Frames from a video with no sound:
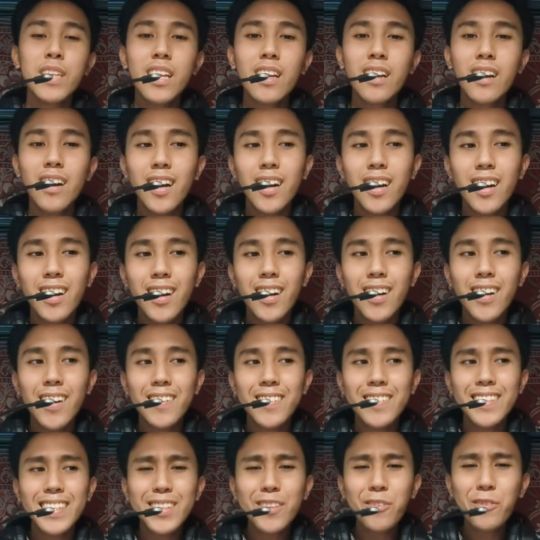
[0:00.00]

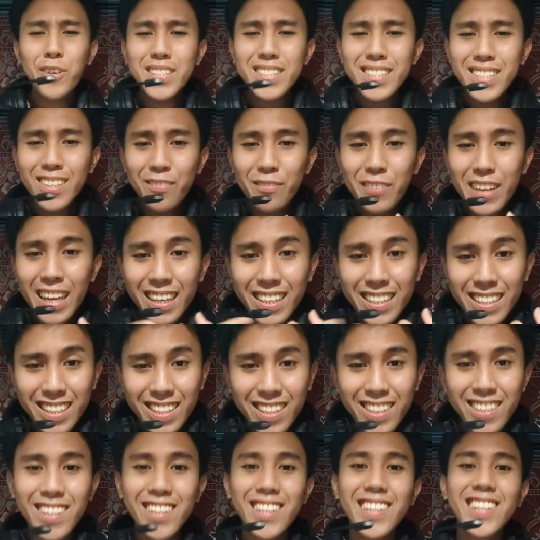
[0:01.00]
it was a very
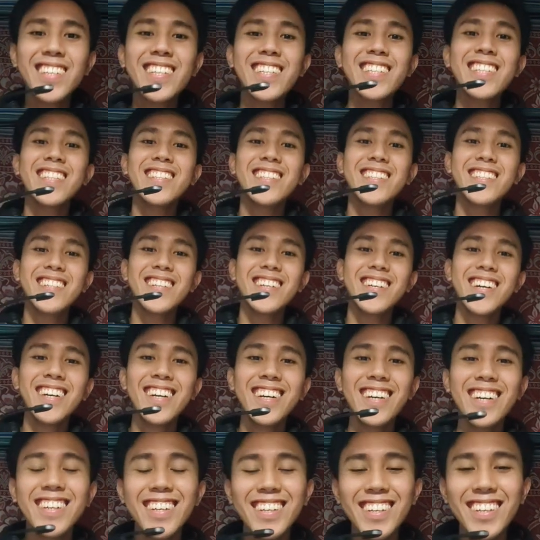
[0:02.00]
good
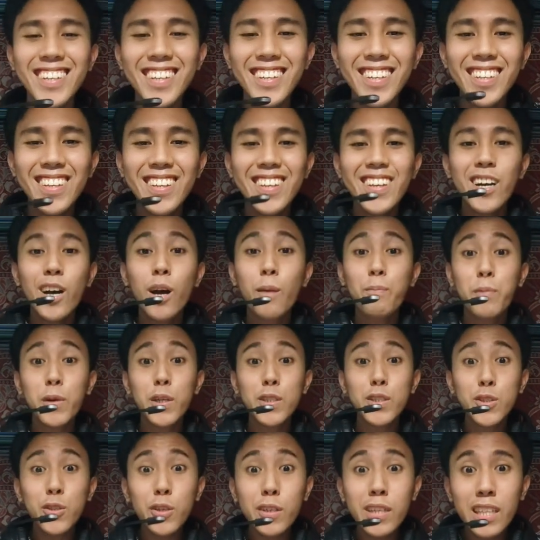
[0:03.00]

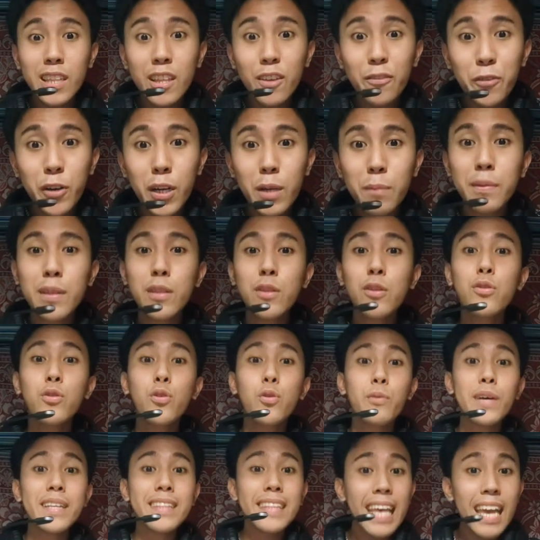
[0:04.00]
opportunity for me to do
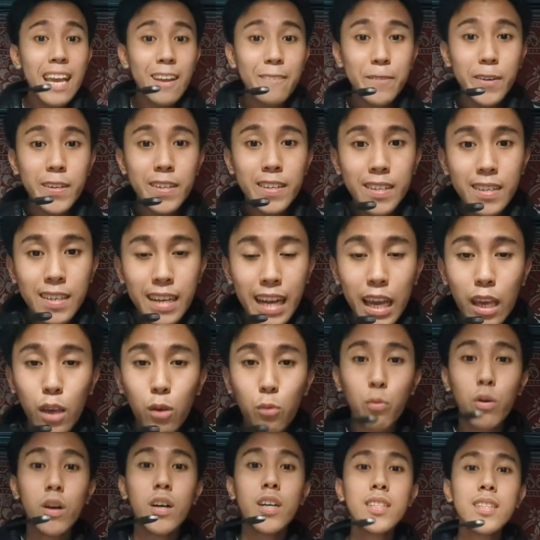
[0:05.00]
whatever I
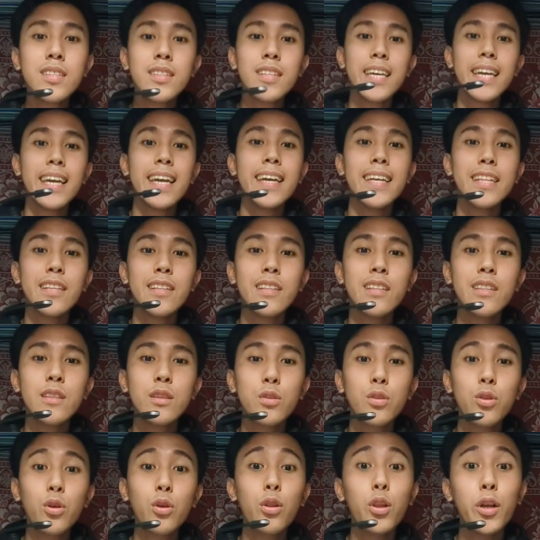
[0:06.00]
want and
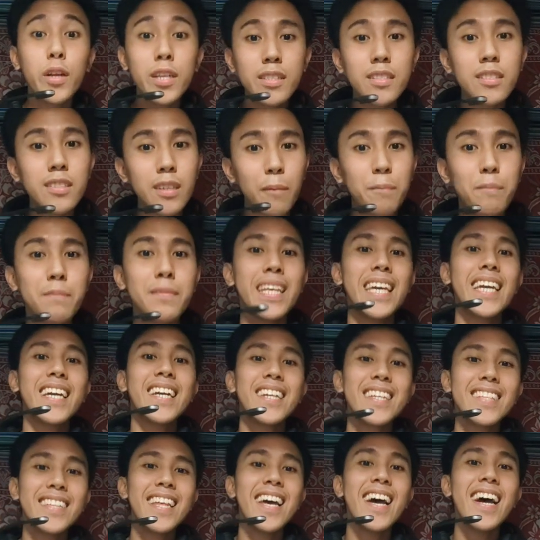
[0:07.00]
to learn something
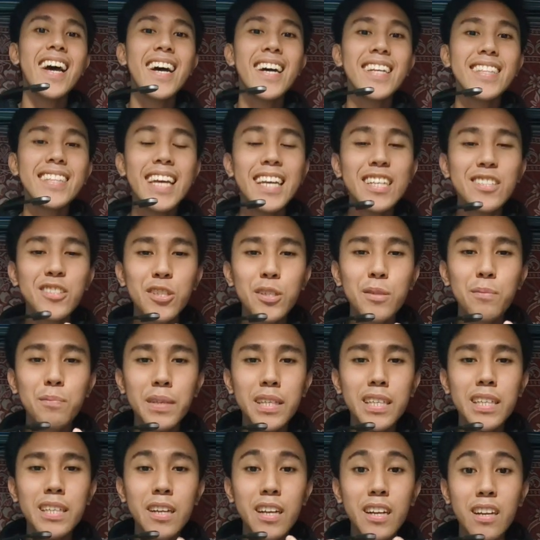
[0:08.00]
that I should
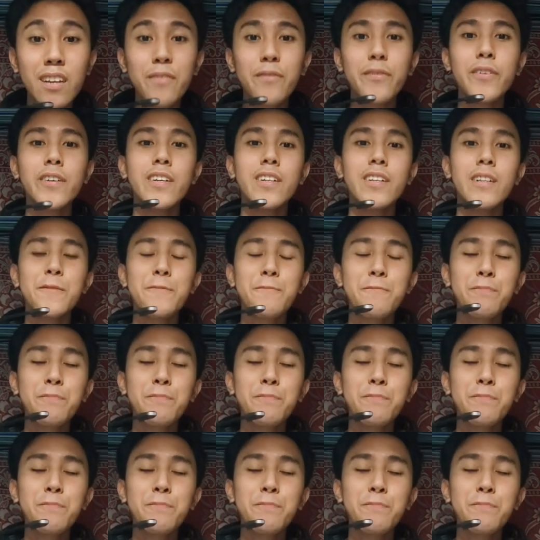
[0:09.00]
be careful